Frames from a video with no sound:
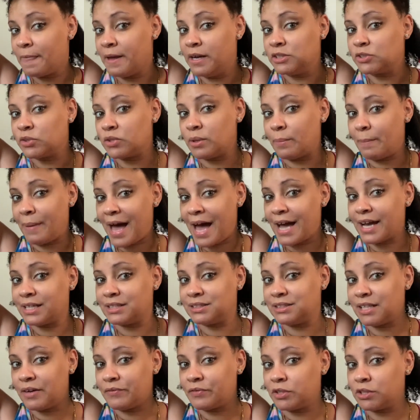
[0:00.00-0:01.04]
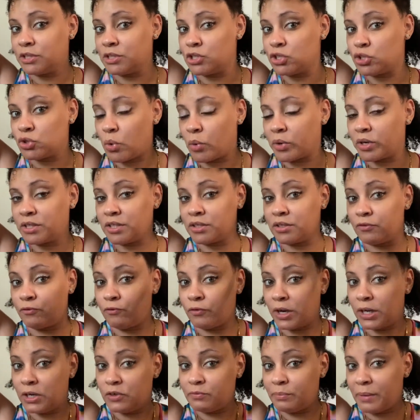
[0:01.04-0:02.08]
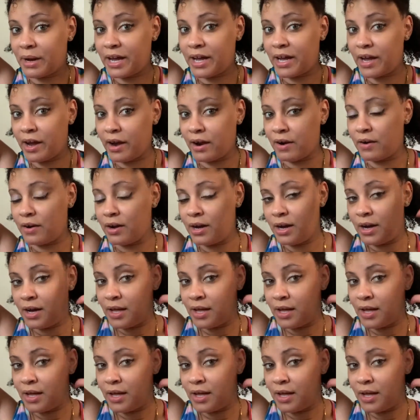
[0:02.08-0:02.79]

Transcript: So the back is definitely shorter than the front of my hair.